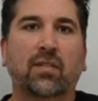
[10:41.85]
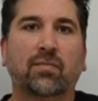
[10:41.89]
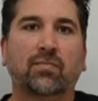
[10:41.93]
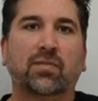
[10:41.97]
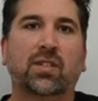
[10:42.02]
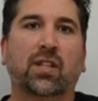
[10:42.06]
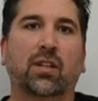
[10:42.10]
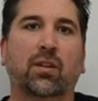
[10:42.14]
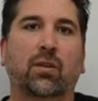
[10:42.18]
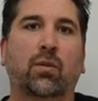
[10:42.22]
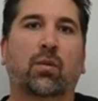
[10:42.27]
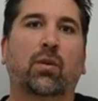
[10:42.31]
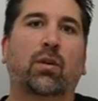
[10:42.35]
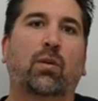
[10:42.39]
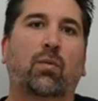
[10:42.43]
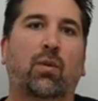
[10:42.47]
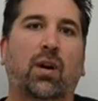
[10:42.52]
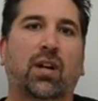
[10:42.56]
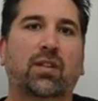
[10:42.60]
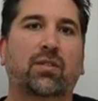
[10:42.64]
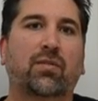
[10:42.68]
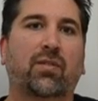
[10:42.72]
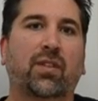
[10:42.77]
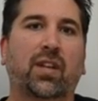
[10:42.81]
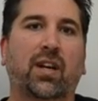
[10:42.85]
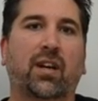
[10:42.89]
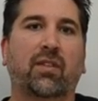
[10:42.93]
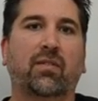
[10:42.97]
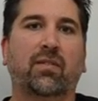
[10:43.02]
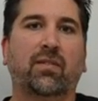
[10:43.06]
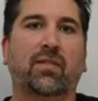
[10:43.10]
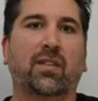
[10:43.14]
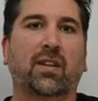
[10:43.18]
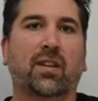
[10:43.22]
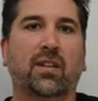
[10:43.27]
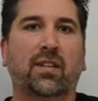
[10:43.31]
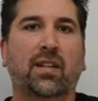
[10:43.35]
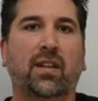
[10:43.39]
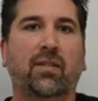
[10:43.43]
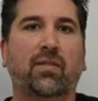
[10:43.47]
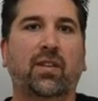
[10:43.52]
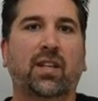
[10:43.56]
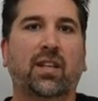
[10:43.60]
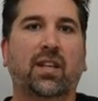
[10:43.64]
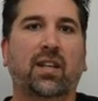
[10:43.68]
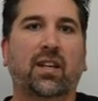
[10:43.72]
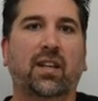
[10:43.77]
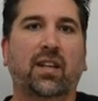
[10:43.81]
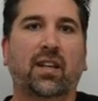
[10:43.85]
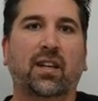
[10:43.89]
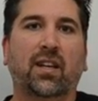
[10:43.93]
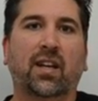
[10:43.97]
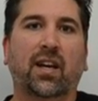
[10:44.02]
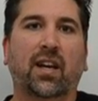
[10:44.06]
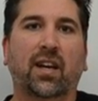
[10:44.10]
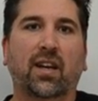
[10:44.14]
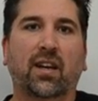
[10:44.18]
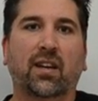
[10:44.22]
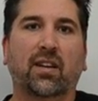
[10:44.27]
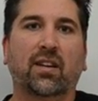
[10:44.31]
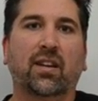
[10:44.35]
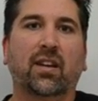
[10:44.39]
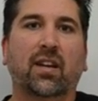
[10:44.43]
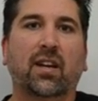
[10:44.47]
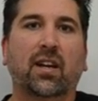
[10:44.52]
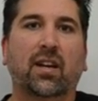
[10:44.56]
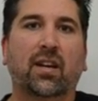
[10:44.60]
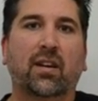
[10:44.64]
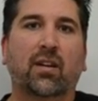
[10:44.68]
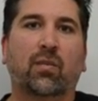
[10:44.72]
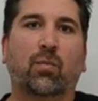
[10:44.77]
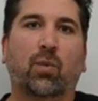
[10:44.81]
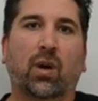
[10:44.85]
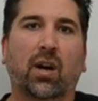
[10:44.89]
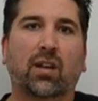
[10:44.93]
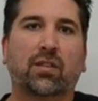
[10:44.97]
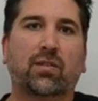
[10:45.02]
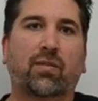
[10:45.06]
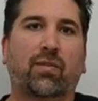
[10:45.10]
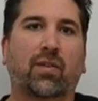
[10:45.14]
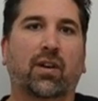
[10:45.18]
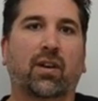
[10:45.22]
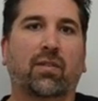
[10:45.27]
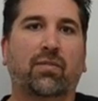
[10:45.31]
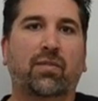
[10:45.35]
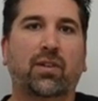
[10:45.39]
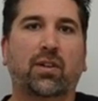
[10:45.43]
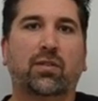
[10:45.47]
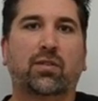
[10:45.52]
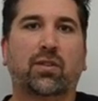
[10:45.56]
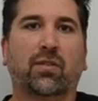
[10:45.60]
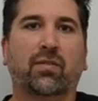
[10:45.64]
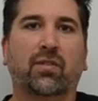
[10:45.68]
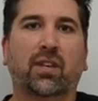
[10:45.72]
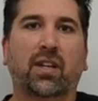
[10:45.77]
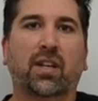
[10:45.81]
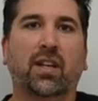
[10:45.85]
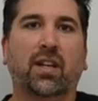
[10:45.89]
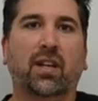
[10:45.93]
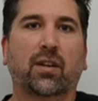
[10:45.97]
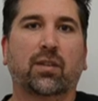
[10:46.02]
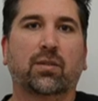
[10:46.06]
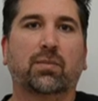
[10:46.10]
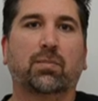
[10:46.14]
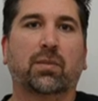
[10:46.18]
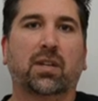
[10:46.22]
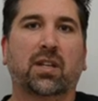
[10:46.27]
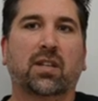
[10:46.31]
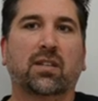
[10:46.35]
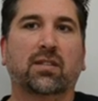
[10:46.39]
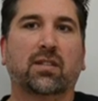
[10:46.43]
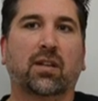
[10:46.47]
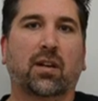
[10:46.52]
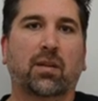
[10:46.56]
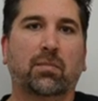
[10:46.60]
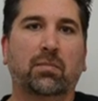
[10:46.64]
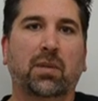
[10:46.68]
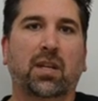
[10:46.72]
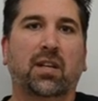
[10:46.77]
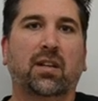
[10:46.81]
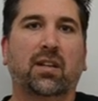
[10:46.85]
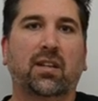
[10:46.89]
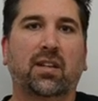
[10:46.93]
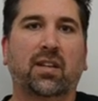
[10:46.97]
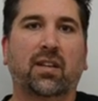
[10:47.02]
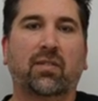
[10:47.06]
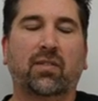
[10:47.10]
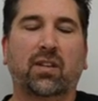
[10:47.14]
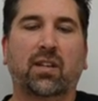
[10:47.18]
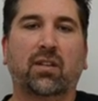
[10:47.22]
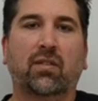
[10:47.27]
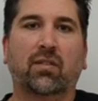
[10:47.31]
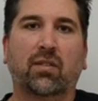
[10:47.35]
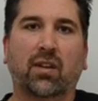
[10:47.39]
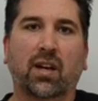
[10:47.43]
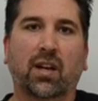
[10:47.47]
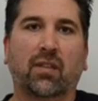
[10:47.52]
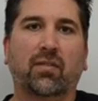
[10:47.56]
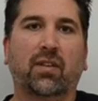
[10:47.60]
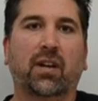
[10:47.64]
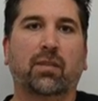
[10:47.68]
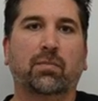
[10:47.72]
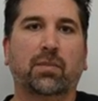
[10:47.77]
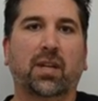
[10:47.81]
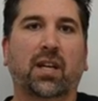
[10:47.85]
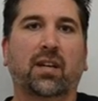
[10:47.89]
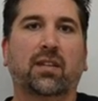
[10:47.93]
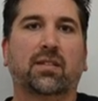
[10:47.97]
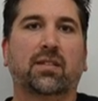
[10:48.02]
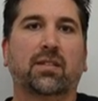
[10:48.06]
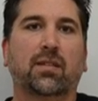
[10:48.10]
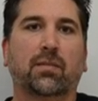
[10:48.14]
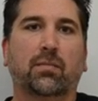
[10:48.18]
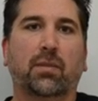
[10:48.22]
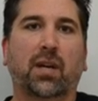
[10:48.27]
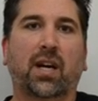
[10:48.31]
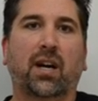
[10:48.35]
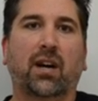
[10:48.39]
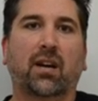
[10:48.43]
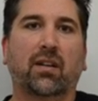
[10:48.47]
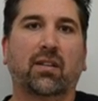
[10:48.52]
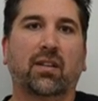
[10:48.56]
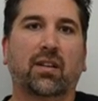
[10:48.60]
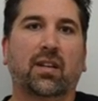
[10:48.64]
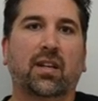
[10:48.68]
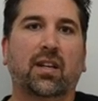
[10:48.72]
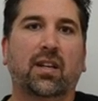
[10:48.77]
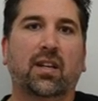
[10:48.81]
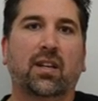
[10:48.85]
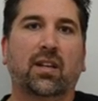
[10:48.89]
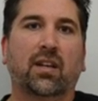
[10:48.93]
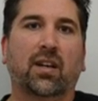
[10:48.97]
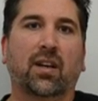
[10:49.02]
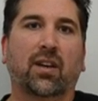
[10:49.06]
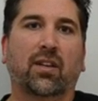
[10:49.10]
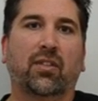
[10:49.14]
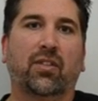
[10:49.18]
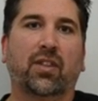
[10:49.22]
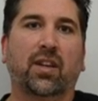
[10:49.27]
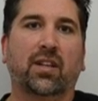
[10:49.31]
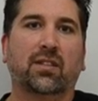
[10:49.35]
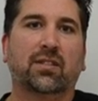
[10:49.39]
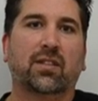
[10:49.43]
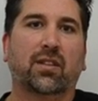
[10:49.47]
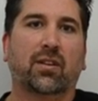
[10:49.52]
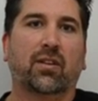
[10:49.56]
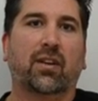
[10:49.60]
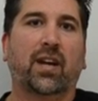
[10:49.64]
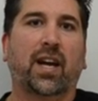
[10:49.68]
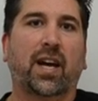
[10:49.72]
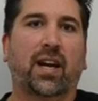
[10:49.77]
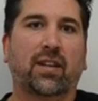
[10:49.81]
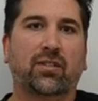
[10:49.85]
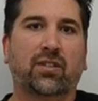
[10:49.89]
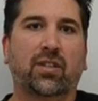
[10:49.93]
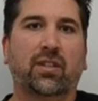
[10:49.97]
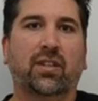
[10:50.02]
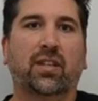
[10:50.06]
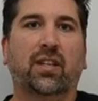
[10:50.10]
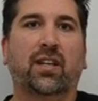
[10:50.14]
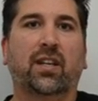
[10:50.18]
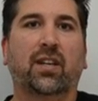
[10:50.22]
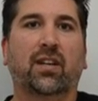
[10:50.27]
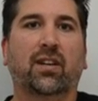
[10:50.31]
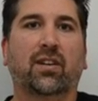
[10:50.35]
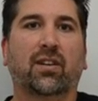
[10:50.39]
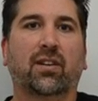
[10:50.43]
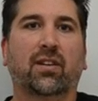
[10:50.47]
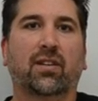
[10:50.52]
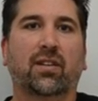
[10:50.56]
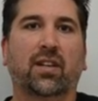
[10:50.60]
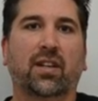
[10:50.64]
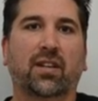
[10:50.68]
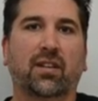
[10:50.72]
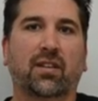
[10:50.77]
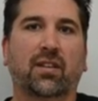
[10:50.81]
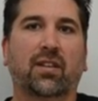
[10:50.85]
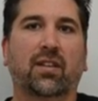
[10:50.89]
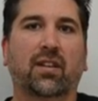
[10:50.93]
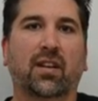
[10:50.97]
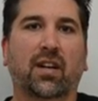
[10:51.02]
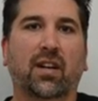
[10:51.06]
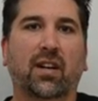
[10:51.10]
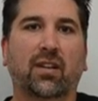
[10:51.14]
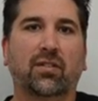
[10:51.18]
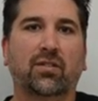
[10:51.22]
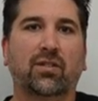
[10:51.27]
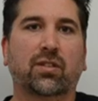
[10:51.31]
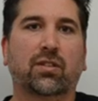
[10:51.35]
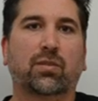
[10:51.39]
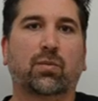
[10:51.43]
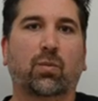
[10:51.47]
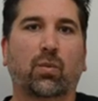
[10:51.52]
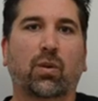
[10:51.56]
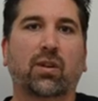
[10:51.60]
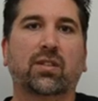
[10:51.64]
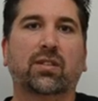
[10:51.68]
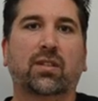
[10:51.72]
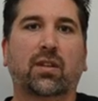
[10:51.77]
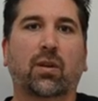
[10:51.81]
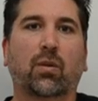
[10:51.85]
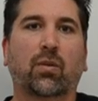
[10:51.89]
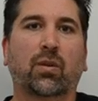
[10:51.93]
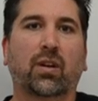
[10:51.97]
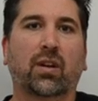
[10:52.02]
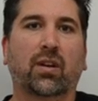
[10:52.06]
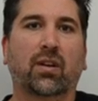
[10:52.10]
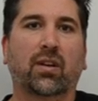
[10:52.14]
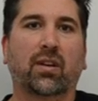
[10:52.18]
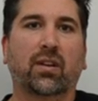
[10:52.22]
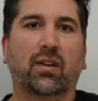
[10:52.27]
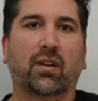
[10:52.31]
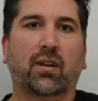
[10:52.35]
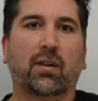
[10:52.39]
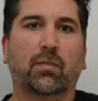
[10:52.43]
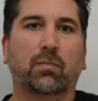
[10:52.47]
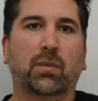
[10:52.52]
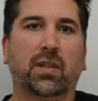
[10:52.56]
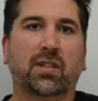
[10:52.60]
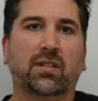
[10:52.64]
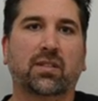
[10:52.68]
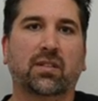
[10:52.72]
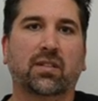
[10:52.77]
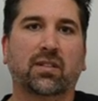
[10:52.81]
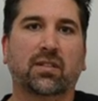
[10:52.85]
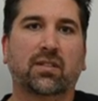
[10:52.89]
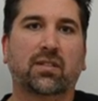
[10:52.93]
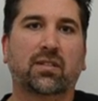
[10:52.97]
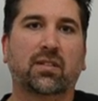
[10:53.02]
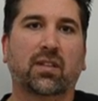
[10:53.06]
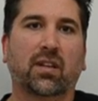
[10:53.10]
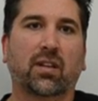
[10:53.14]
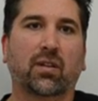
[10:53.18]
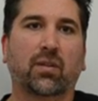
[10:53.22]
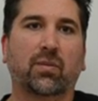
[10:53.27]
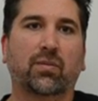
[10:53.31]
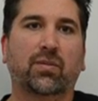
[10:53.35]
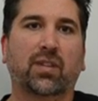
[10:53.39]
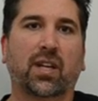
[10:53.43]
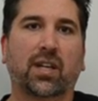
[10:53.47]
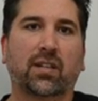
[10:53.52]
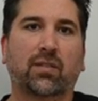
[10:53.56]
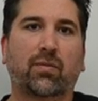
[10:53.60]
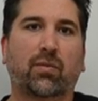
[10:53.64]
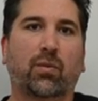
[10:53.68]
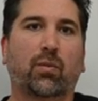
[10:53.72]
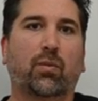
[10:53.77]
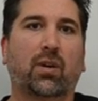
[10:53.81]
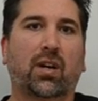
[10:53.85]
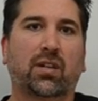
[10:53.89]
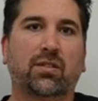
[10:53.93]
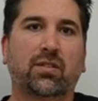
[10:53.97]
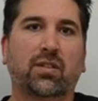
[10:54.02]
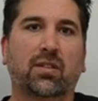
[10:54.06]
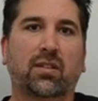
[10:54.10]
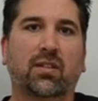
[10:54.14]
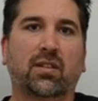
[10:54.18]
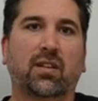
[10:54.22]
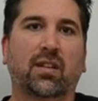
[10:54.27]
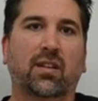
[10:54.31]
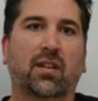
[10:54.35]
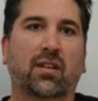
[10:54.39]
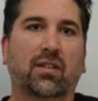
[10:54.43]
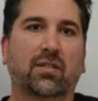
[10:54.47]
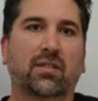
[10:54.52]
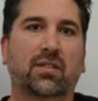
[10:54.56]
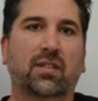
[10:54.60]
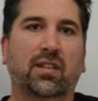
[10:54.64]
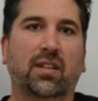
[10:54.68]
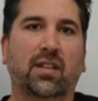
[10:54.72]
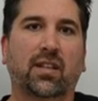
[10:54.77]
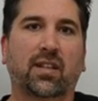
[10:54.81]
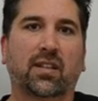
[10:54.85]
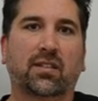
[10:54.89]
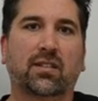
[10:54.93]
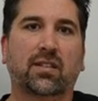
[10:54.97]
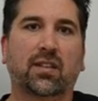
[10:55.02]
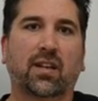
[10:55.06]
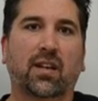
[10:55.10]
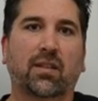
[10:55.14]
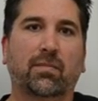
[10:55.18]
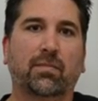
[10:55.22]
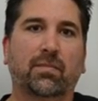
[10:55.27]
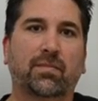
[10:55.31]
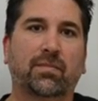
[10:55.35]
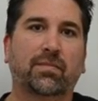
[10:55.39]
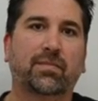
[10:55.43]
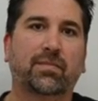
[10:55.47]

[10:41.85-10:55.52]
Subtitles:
So you want to watch for that DVD and watch for our future videos, because I'll be giving you a lot of updates about things that are hatching here and just what's going on in our business. So thanks for watching, and I'll see you next time.